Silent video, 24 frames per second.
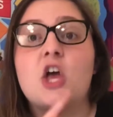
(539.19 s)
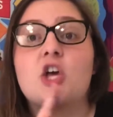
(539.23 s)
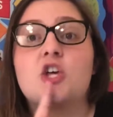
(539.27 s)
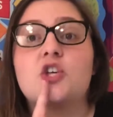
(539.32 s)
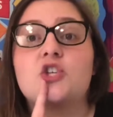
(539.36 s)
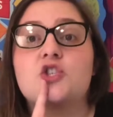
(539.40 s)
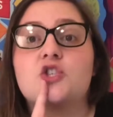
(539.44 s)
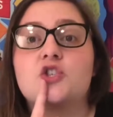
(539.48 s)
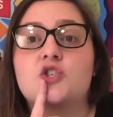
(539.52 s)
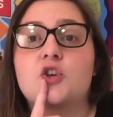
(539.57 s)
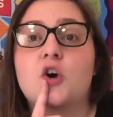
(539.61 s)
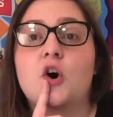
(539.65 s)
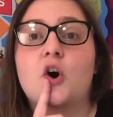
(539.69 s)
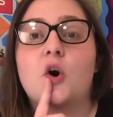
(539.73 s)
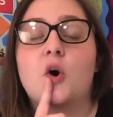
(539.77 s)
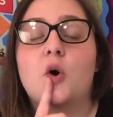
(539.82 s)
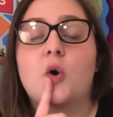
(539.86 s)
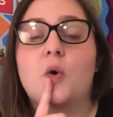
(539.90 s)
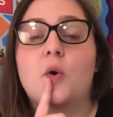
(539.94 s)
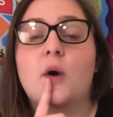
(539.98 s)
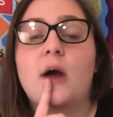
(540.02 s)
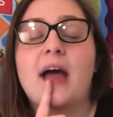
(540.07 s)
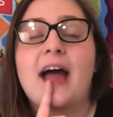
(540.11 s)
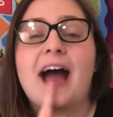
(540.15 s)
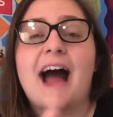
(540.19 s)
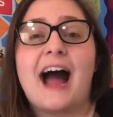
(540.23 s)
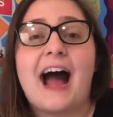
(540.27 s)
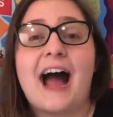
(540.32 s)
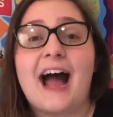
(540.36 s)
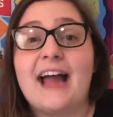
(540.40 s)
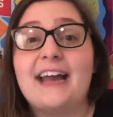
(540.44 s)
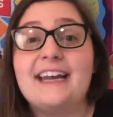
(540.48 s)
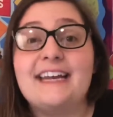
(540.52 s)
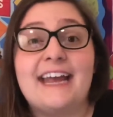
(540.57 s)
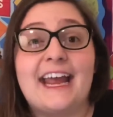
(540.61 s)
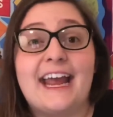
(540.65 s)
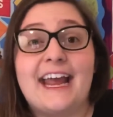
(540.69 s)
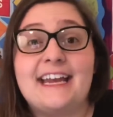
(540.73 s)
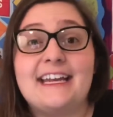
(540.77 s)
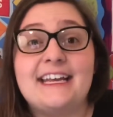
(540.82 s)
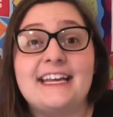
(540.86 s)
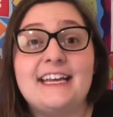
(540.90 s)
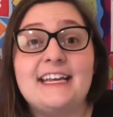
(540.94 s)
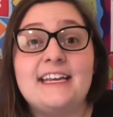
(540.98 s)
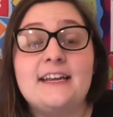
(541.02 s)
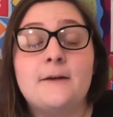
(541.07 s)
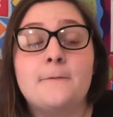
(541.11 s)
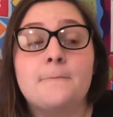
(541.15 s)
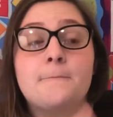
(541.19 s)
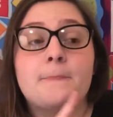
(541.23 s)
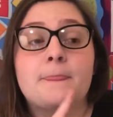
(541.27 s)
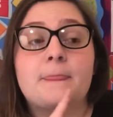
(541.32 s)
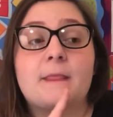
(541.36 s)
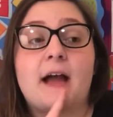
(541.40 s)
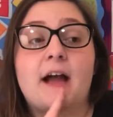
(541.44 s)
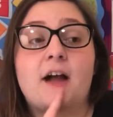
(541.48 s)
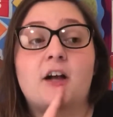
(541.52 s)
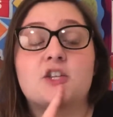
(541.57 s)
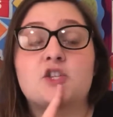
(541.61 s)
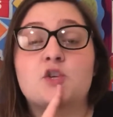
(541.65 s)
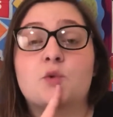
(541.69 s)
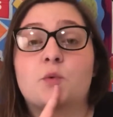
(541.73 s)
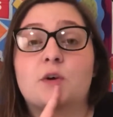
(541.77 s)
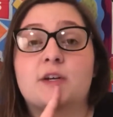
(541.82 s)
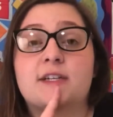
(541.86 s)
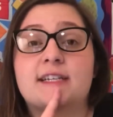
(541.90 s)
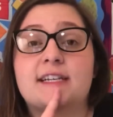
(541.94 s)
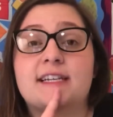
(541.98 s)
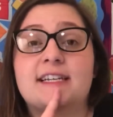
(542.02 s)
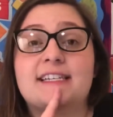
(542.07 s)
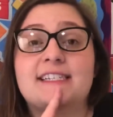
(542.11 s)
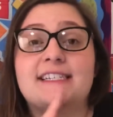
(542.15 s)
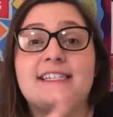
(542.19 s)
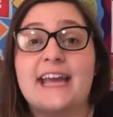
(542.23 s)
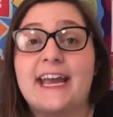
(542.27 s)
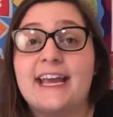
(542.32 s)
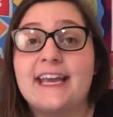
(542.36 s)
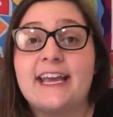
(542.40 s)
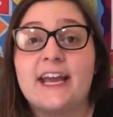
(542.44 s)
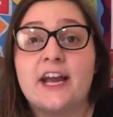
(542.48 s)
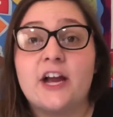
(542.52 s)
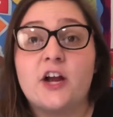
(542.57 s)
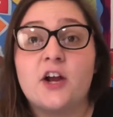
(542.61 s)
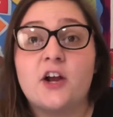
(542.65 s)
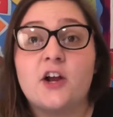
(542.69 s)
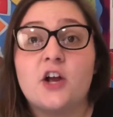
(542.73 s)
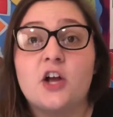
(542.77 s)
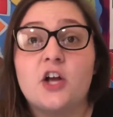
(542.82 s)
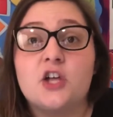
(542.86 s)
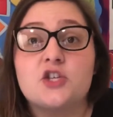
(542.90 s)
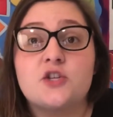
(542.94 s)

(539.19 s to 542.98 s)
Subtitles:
So I nannied. I also worked at a daycare.